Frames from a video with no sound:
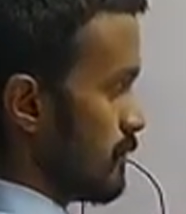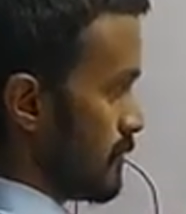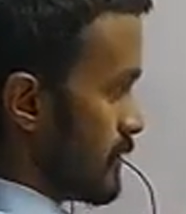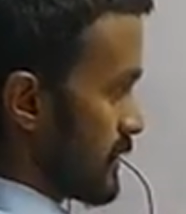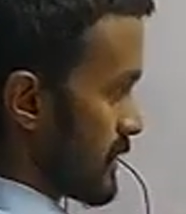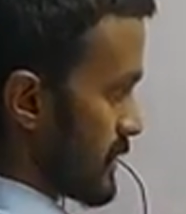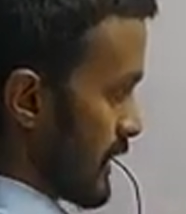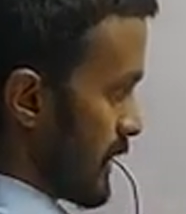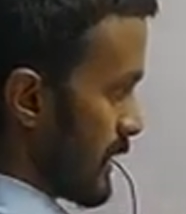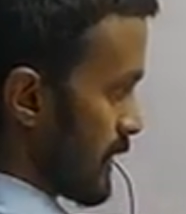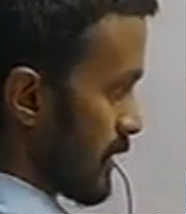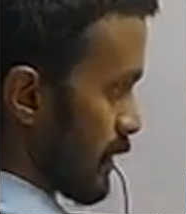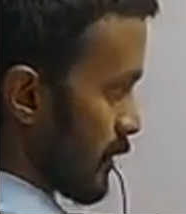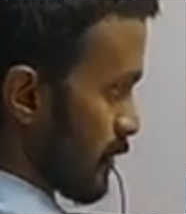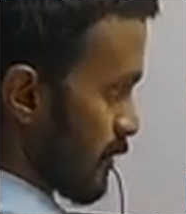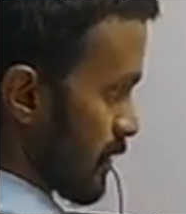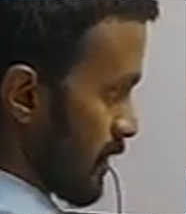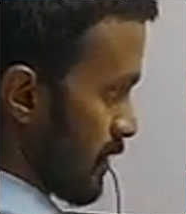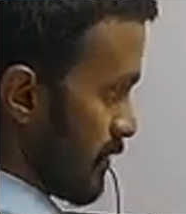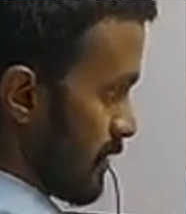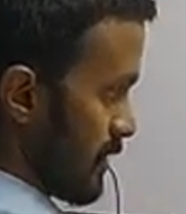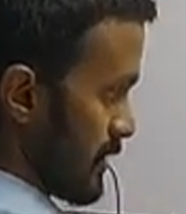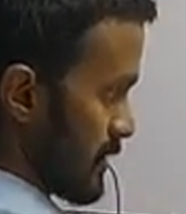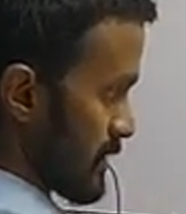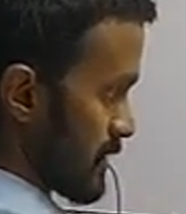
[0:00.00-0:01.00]
the center of
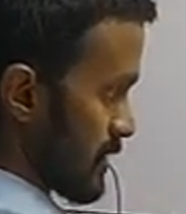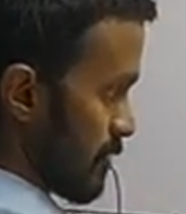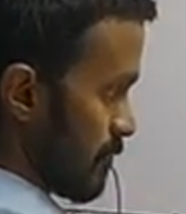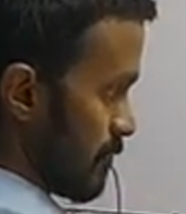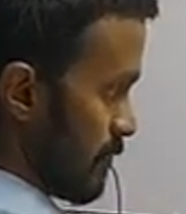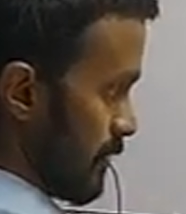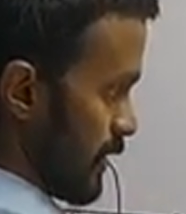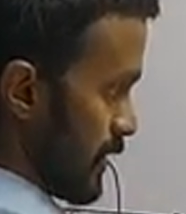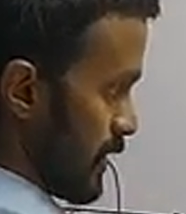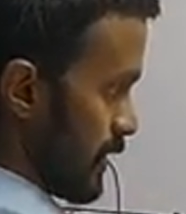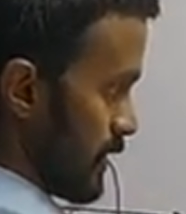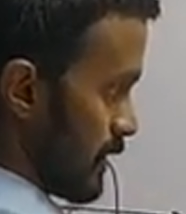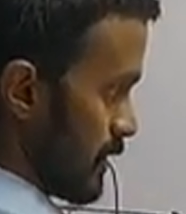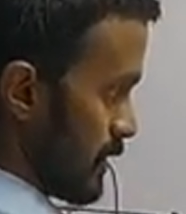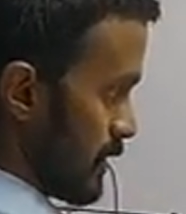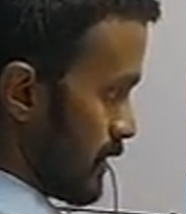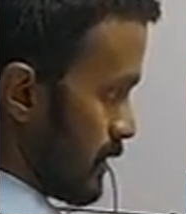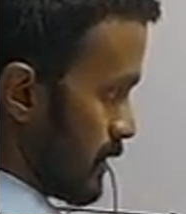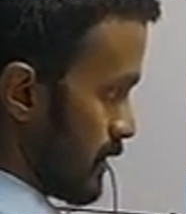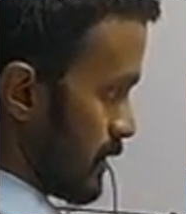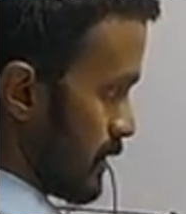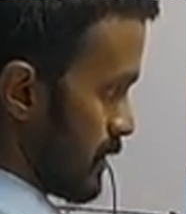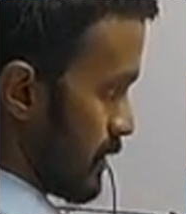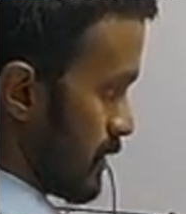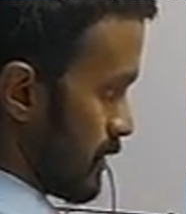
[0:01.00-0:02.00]
gravity is somewhere
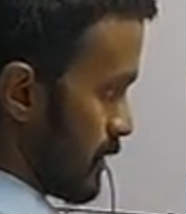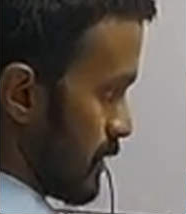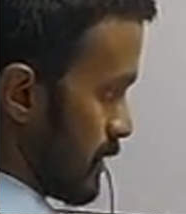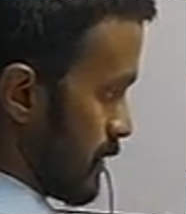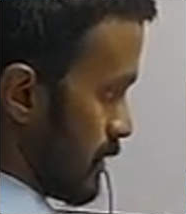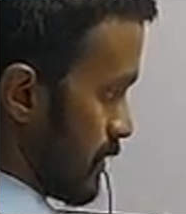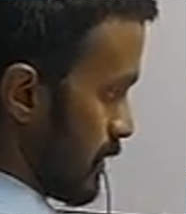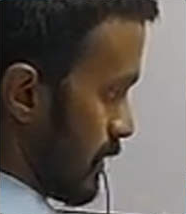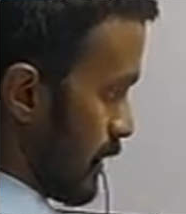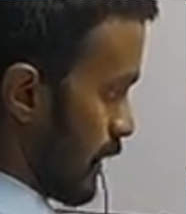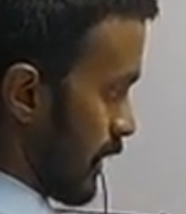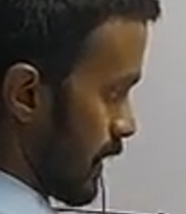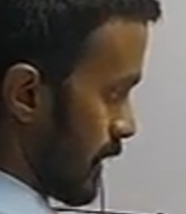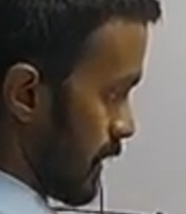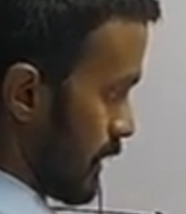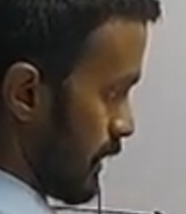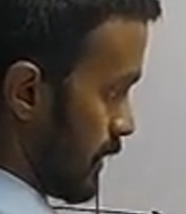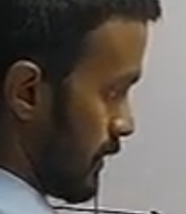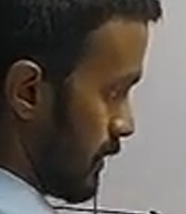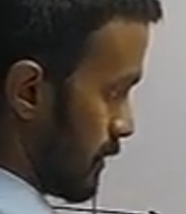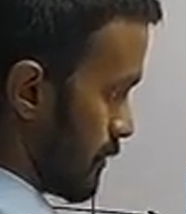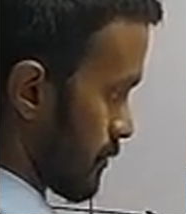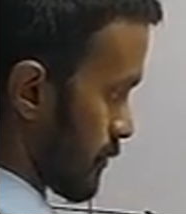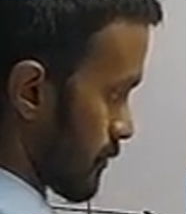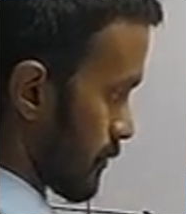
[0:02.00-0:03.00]
like
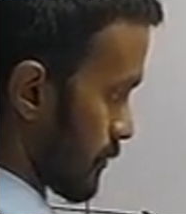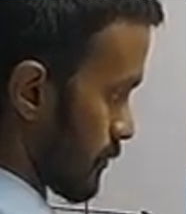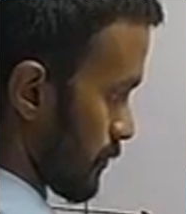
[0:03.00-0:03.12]
here.